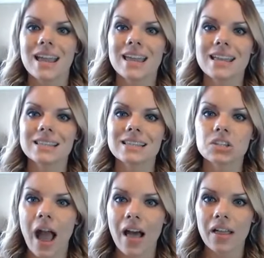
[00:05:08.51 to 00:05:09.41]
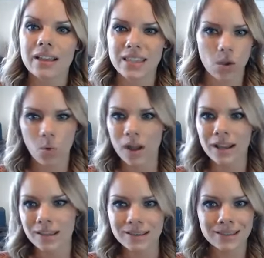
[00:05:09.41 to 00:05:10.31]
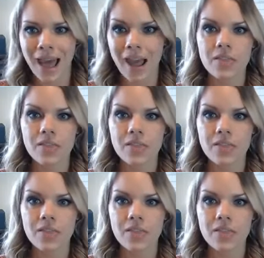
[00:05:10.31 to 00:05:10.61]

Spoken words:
is saying, what is that?